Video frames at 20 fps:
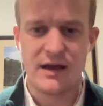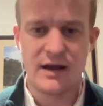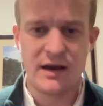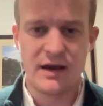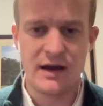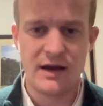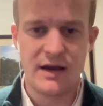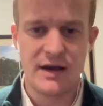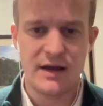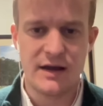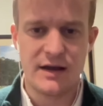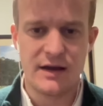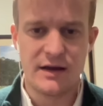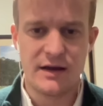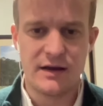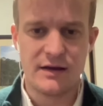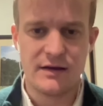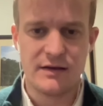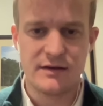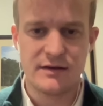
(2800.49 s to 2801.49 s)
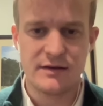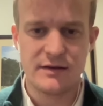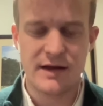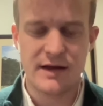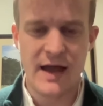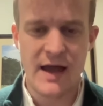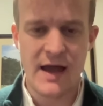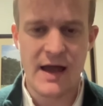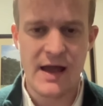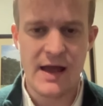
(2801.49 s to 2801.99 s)

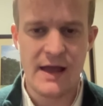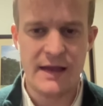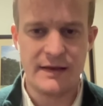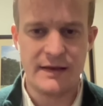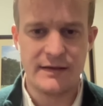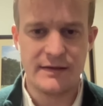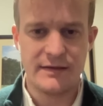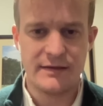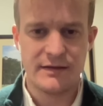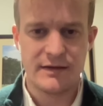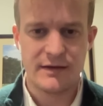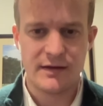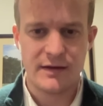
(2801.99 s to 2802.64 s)
and